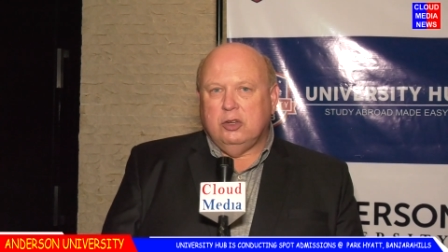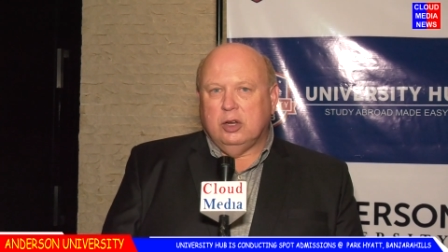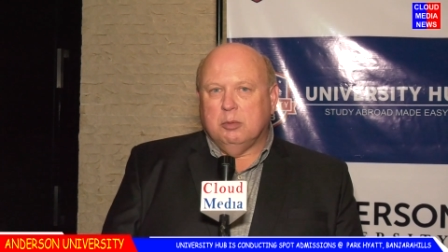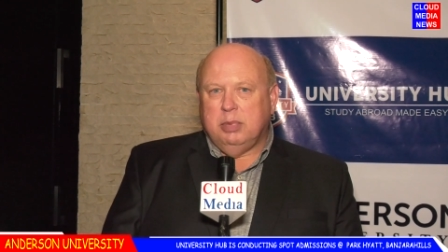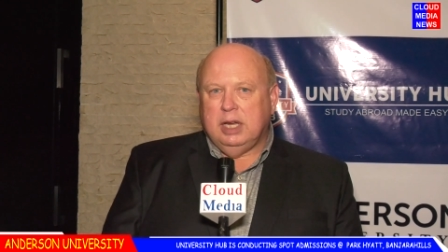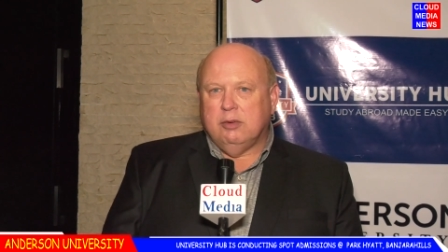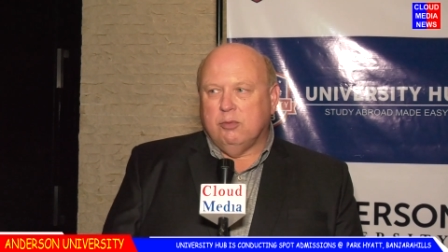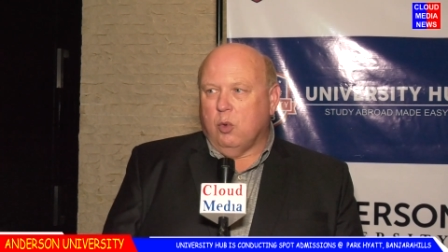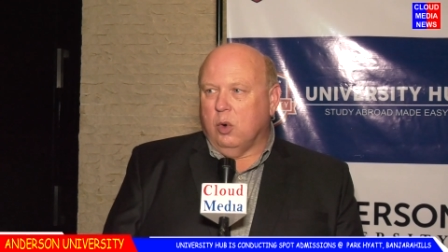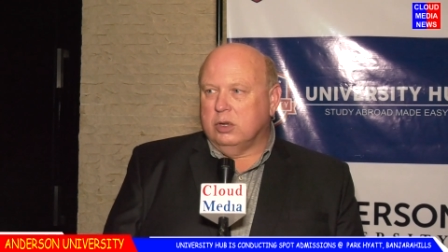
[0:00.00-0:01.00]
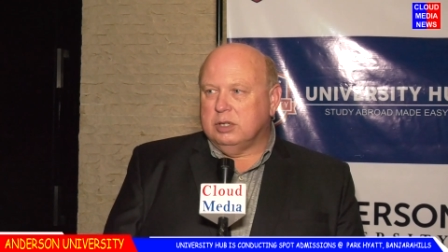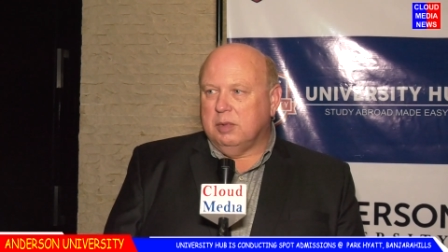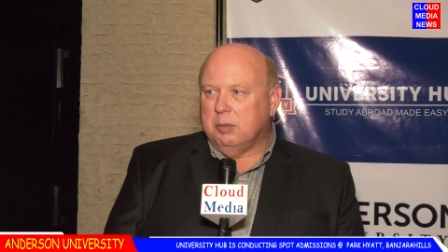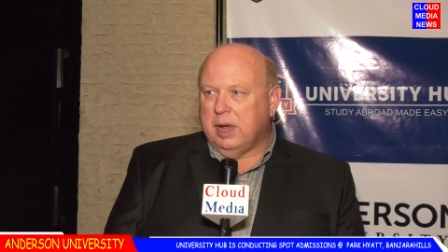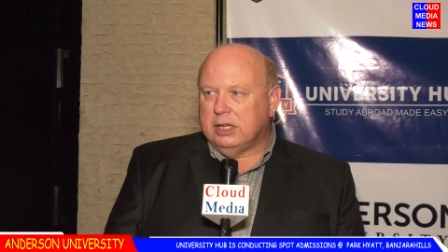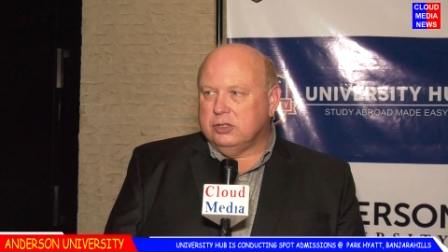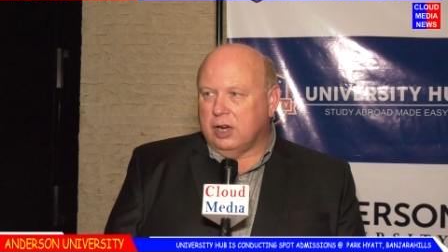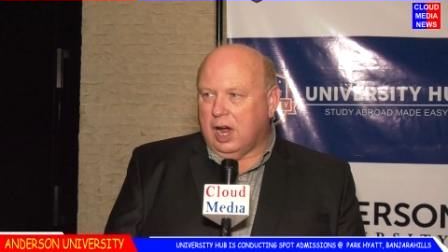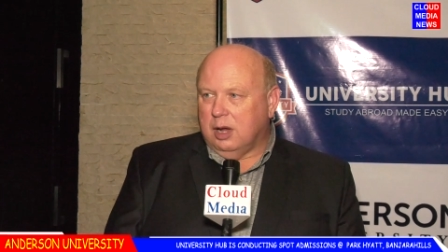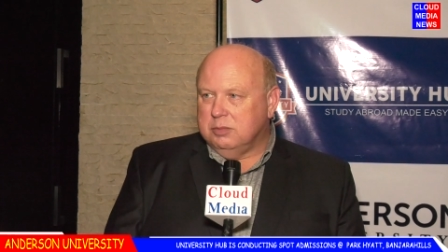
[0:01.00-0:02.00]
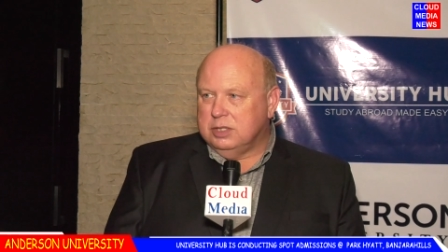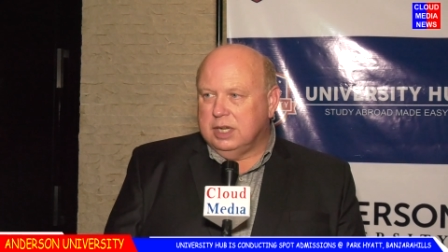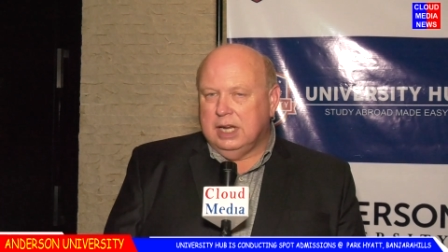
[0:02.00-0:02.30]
to compete for some of the best jobs.